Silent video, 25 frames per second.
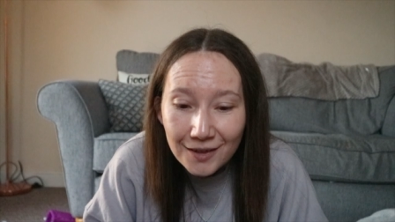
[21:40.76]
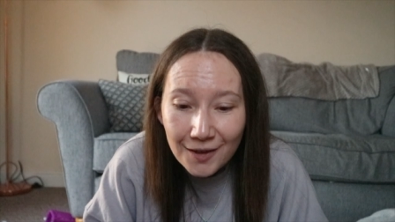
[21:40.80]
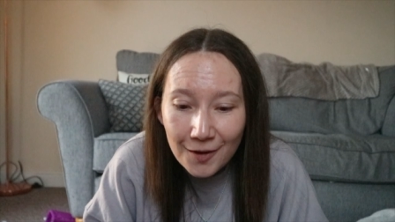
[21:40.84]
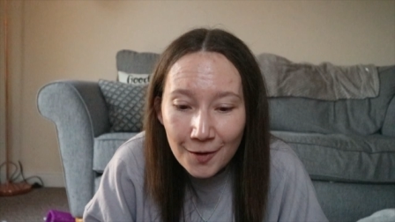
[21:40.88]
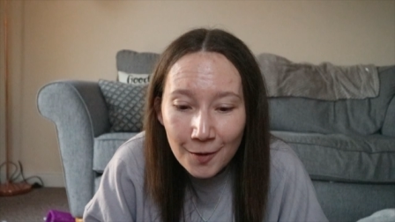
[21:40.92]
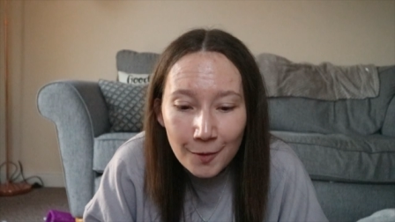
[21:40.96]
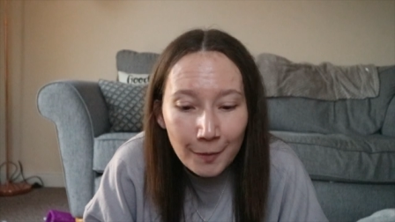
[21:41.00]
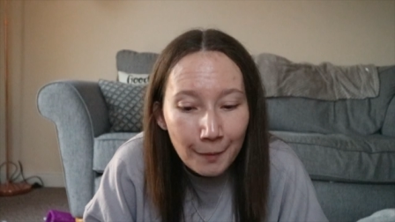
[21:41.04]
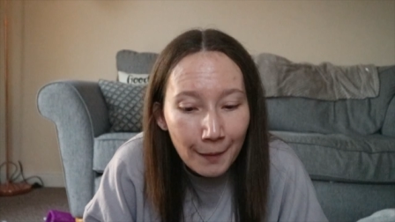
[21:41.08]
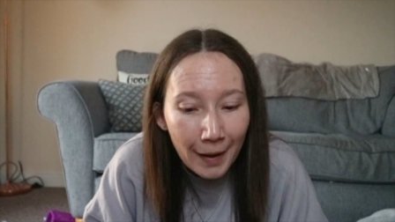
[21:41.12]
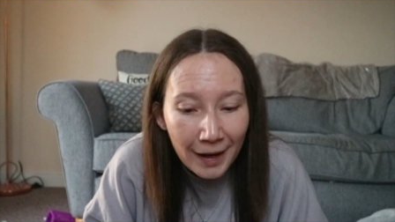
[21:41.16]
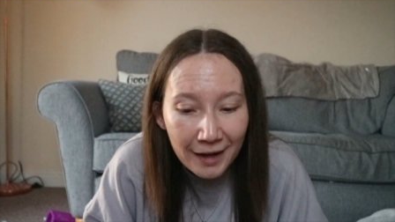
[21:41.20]

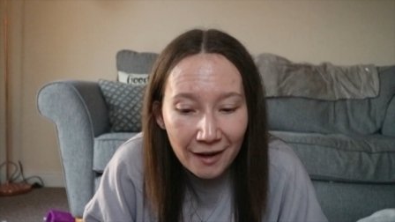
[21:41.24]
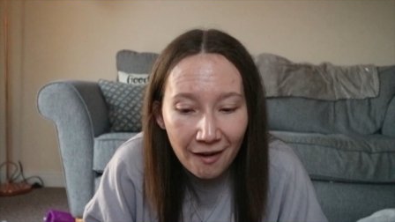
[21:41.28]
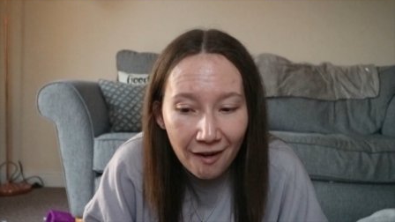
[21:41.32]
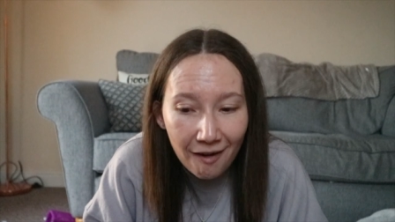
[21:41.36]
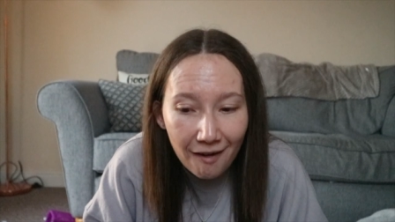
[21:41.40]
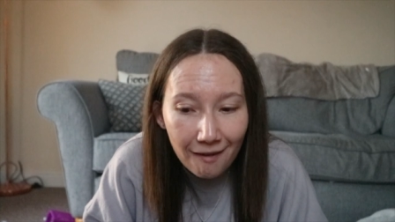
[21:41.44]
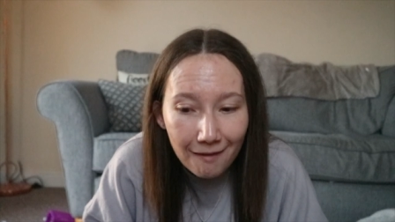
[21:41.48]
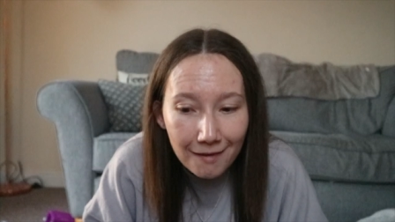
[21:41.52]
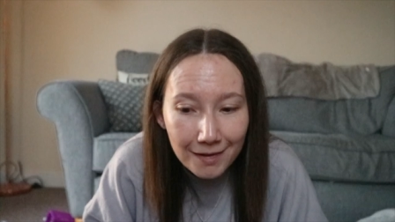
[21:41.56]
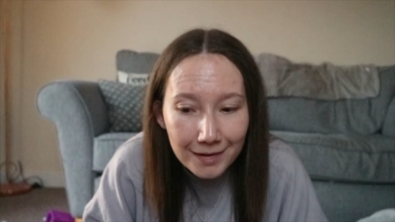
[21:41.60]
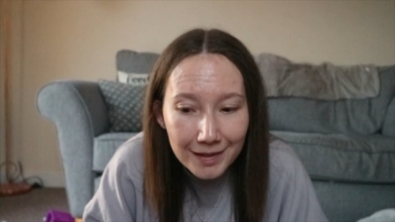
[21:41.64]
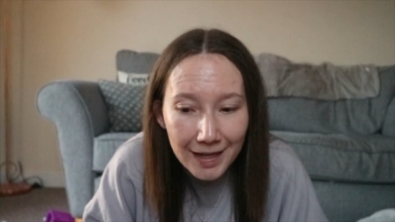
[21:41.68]
Oh my
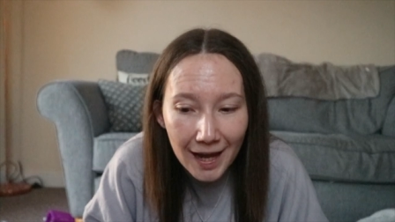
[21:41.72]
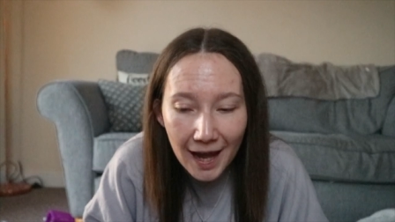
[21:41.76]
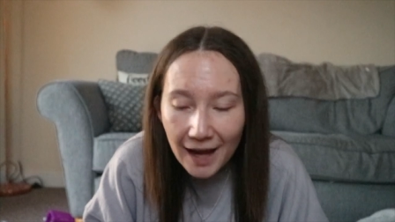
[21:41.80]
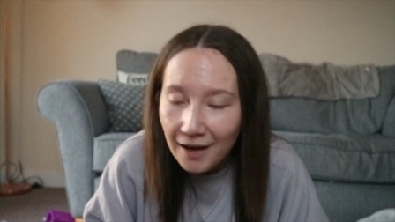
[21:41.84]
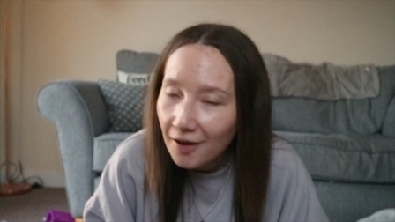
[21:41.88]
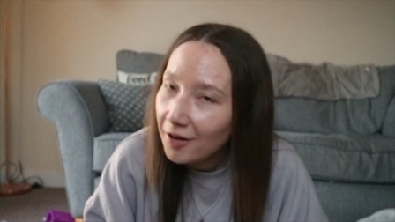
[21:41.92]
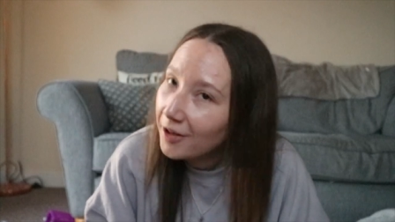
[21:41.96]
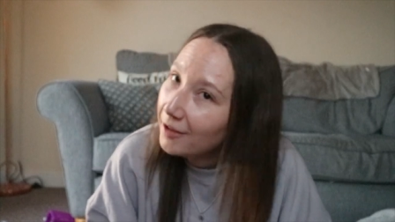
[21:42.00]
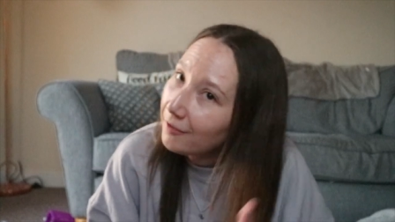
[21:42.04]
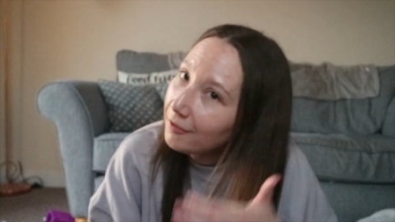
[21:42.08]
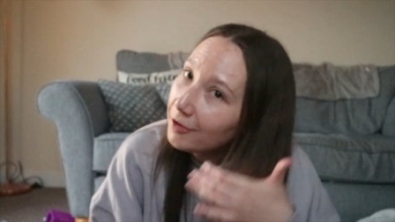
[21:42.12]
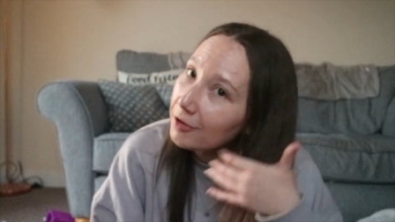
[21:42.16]
god. I
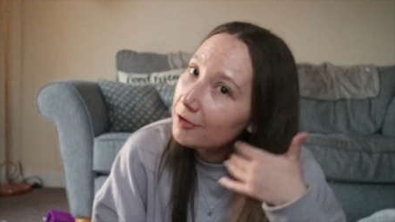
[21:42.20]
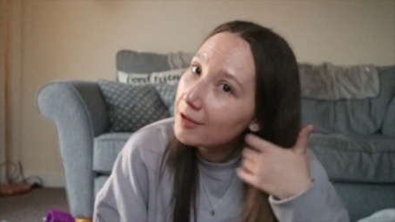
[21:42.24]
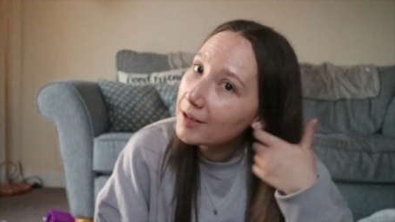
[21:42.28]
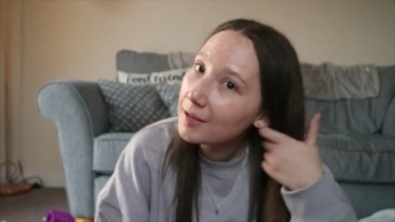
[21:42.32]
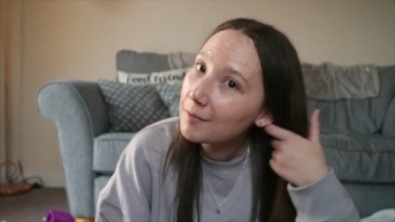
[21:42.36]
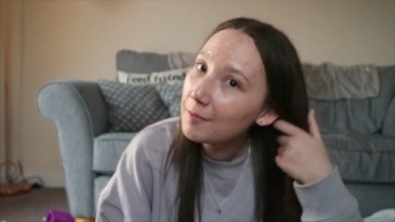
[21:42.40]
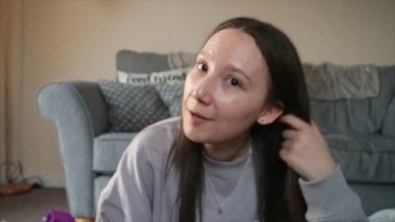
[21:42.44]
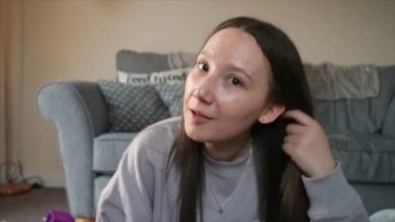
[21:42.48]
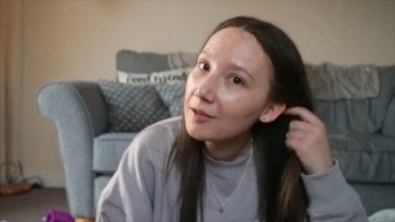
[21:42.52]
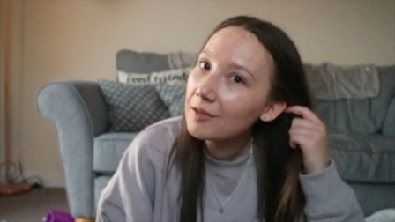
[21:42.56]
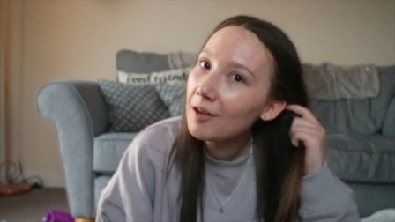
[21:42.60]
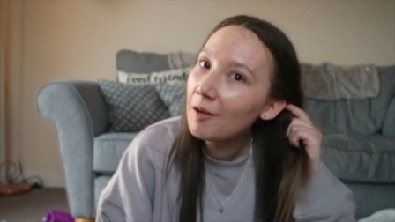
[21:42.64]
got it for
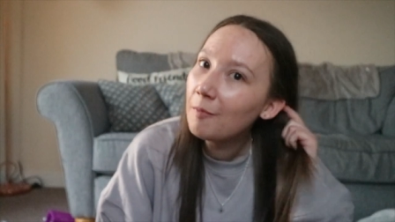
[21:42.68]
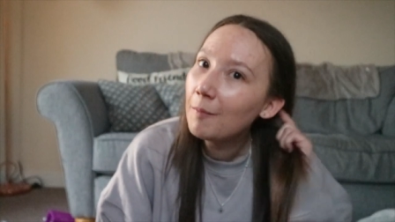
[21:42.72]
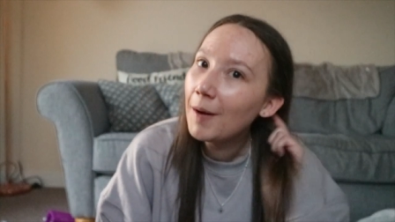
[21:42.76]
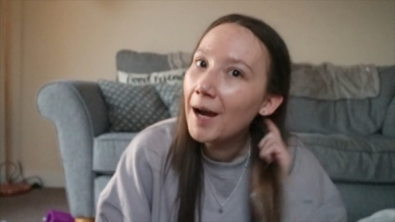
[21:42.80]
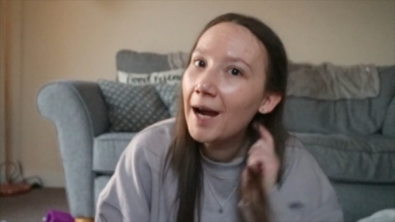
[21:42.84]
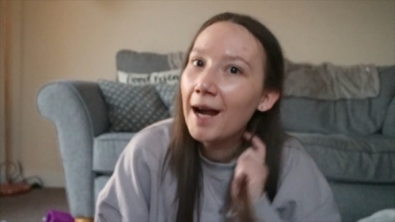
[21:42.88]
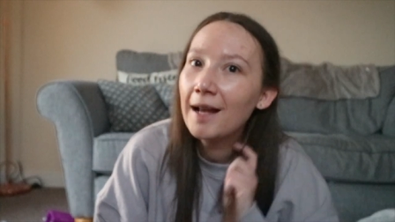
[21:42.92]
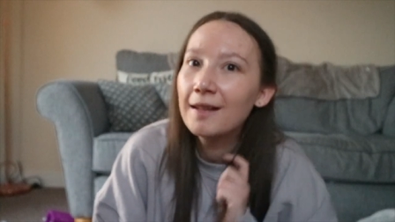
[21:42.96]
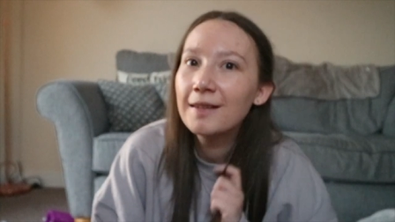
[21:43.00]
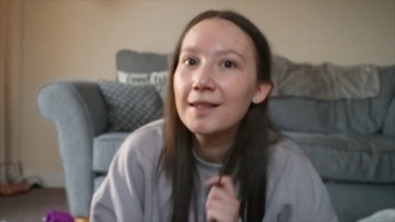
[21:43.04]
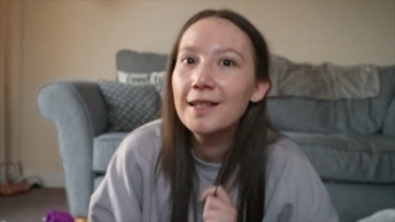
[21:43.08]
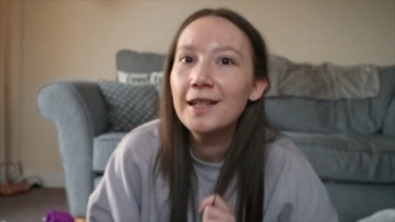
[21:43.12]
Christmas off my
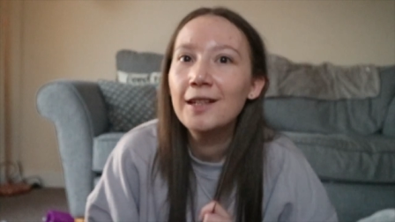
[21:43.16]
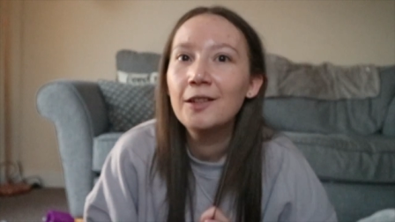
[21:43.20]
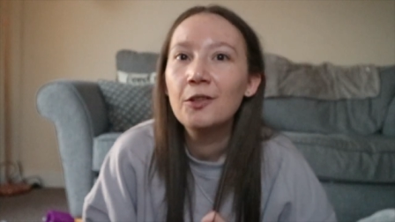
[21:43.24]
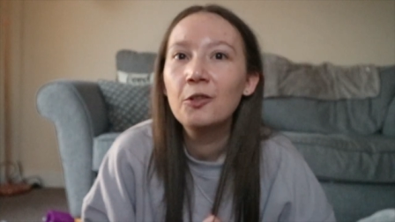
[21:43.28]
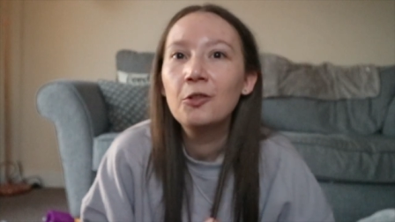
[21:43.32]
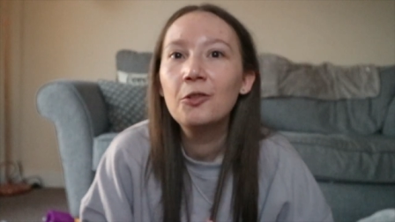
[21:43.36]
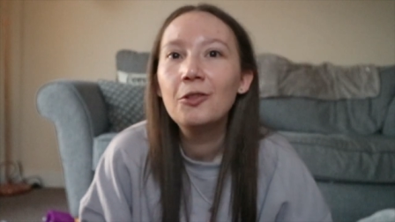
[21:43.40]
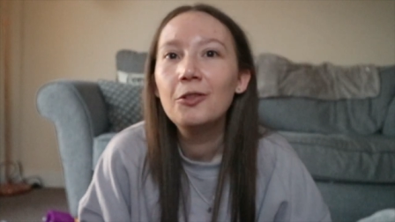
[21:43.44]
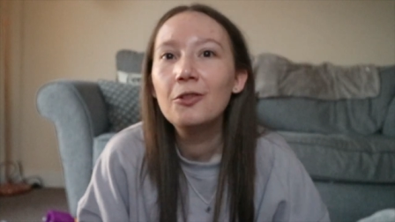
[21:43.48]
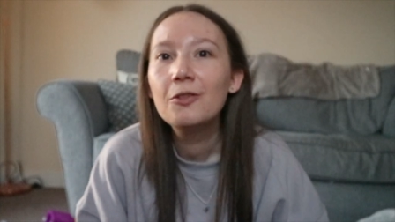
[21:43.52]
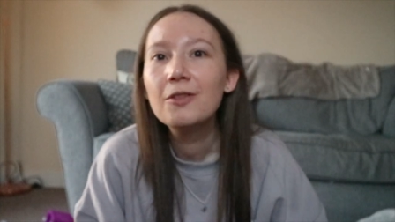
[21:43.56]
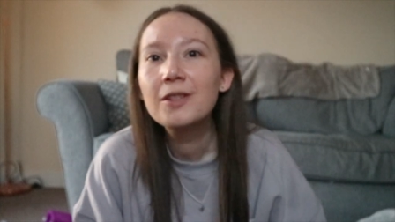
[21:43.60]
auntie and
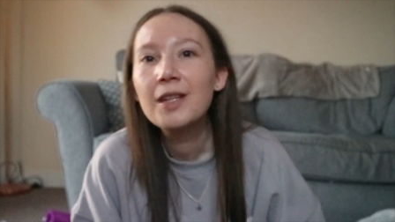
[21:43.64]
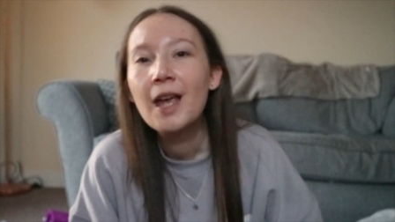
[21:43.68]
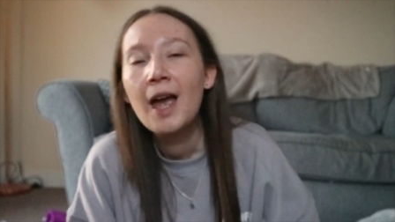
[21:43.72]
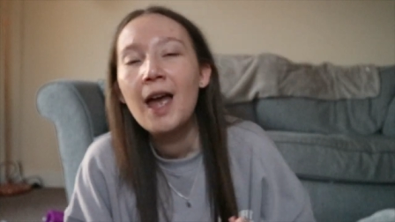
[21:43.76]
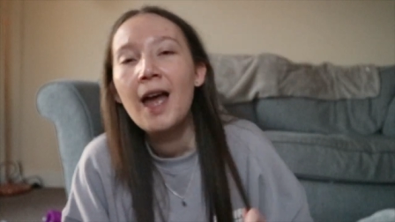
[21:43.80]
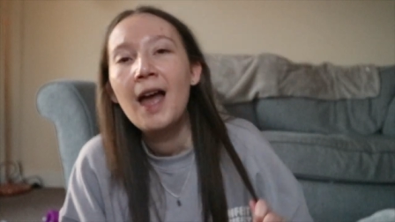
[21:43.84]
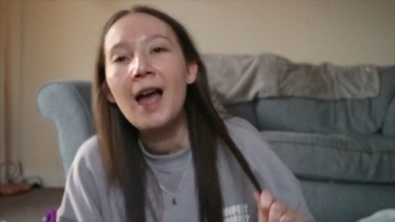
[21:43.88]
uncle's.